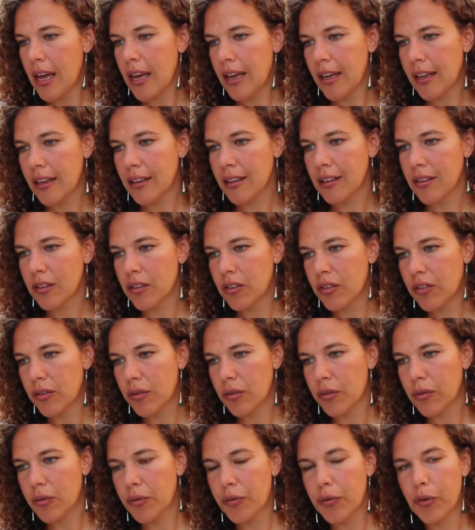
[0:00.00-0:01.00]
And
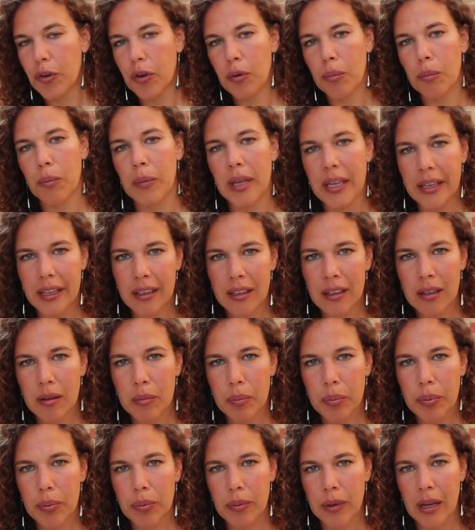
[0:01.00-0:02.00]
for
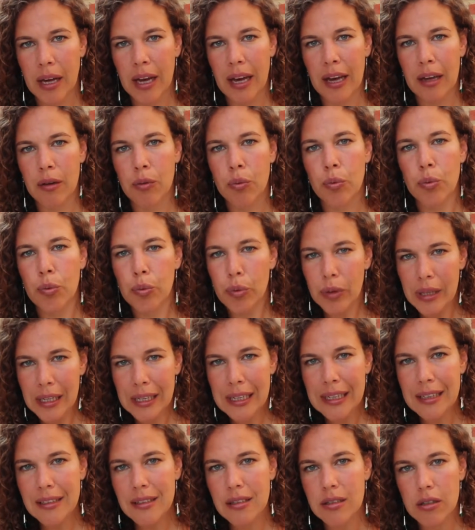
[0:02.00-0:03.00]
makeup, I
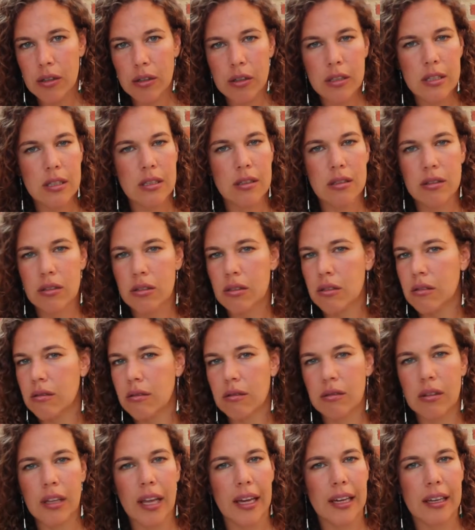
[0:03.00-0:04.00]
really started
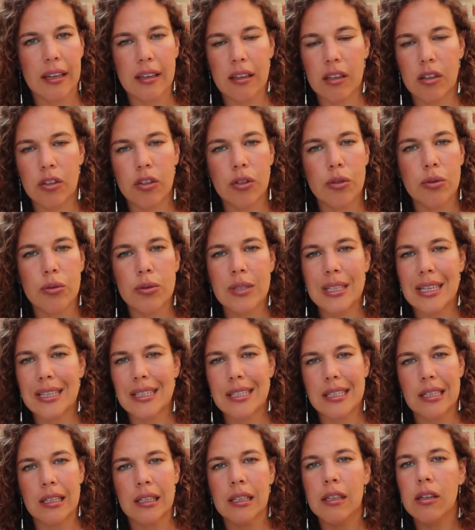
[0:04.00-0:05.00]
like use
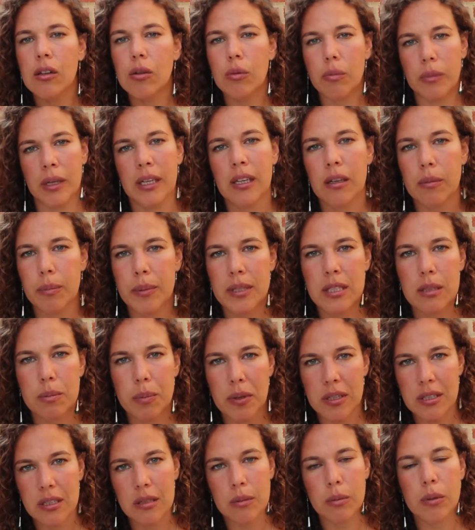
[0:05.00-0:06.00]
as little makeup as
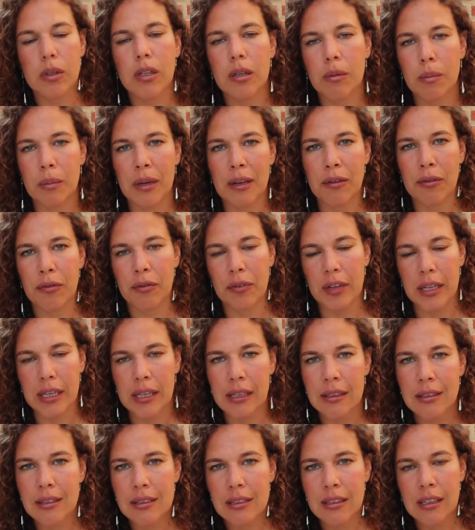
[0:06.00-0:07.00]
possible on my
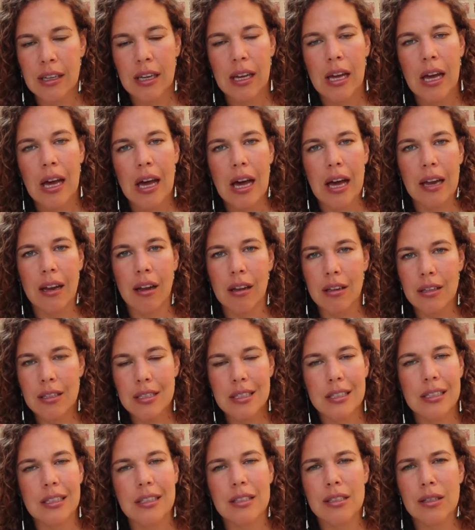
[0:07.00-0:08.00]
face, and
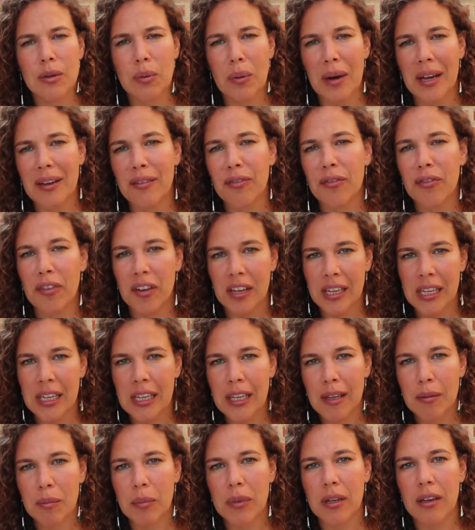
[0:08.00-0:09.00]
honestly it's quite
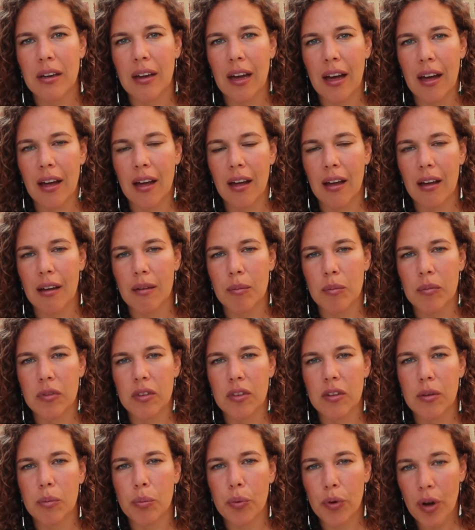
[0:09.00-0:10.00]
funny, but
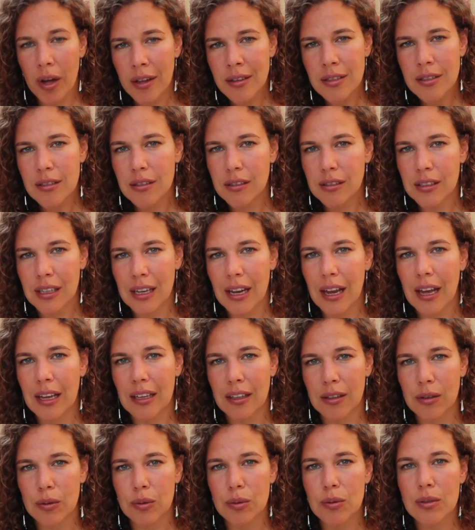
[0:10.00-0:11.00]
the bronzer that I
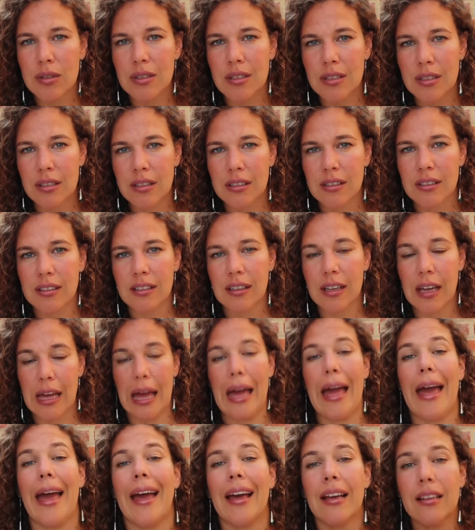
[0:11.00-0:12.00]
use
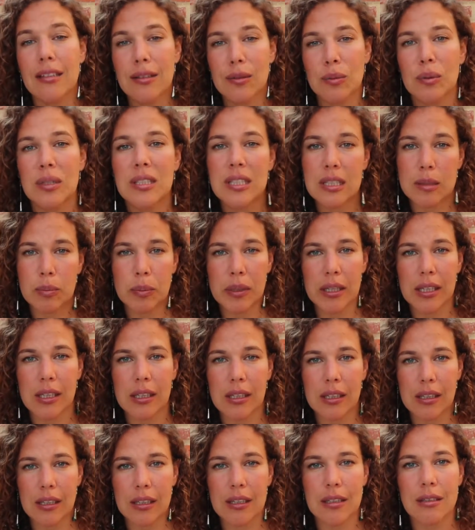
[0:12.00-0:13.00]
as we
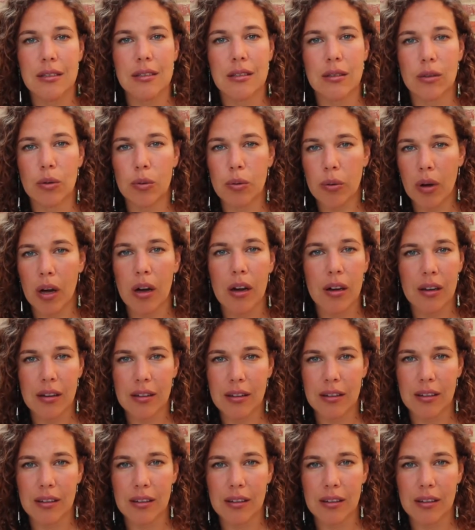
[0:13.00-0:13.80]
speak is raw